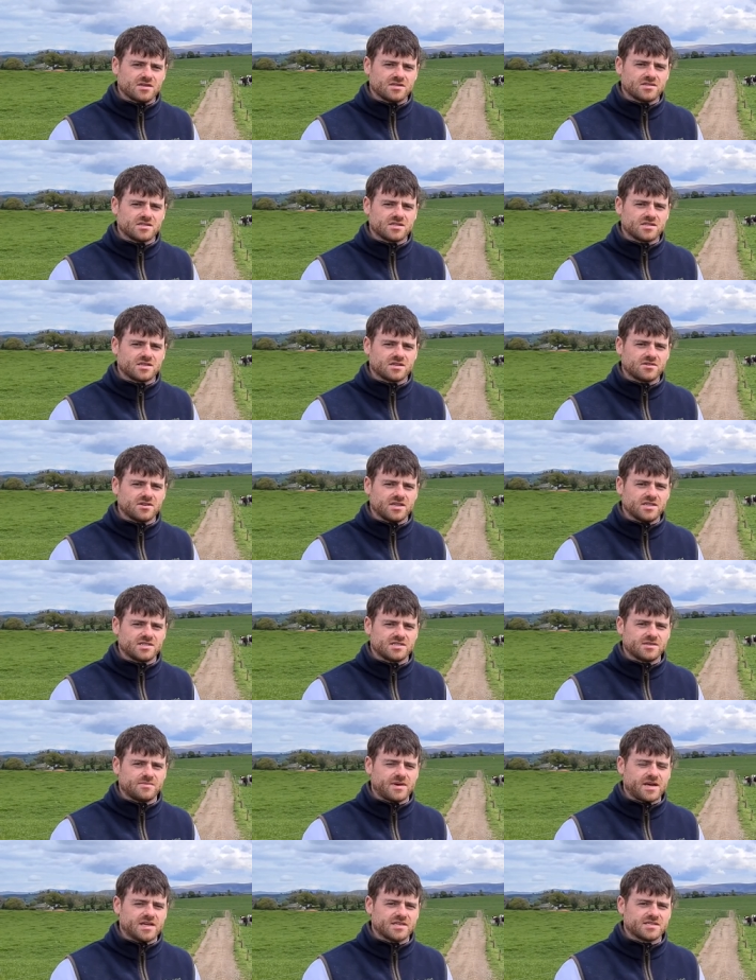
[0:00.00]
This increases
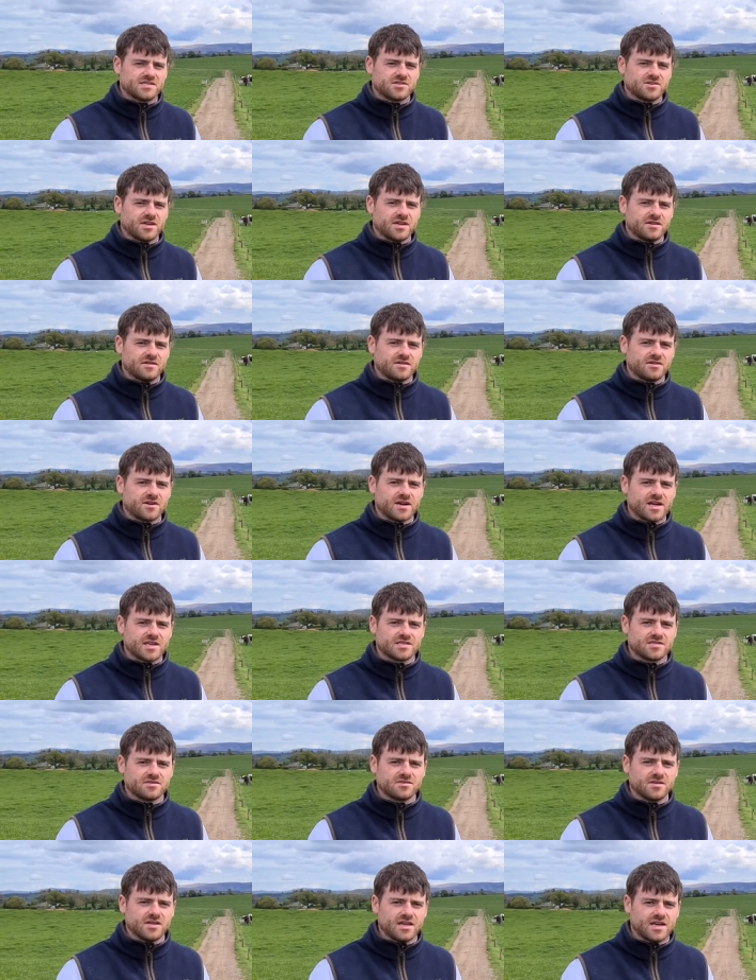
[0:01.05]
the passage rate of the grass
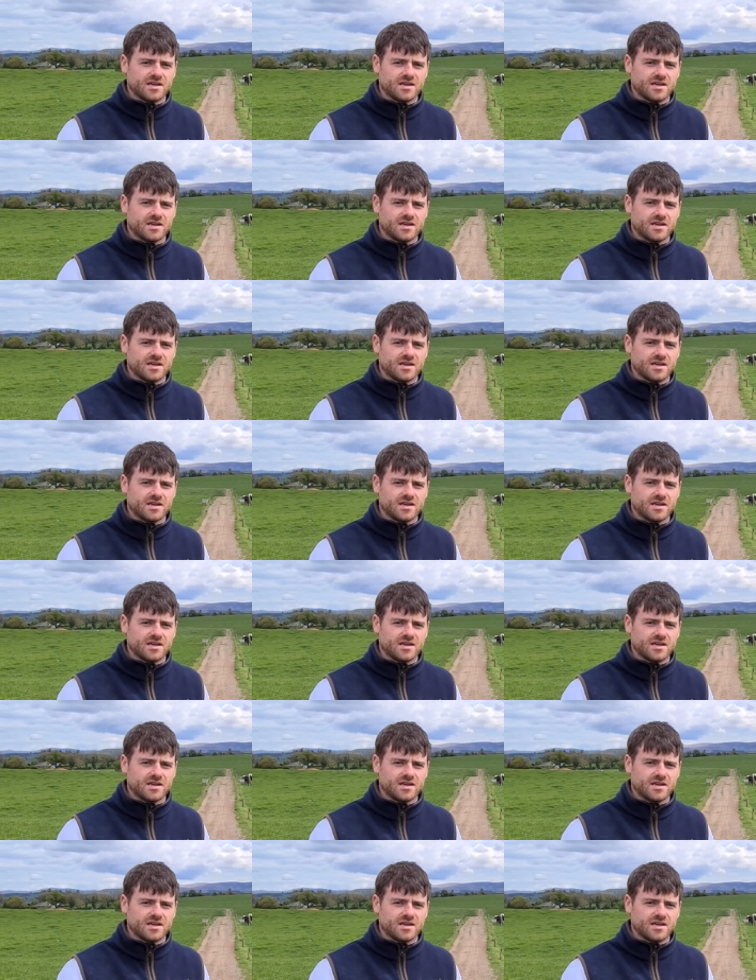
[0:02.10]
through the